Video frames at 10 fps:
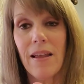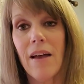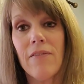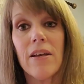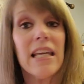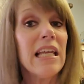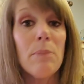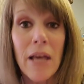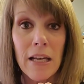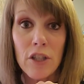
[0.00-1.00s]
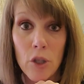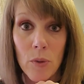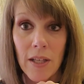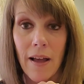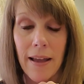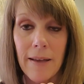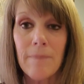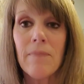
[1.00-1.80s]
of any painting you would like.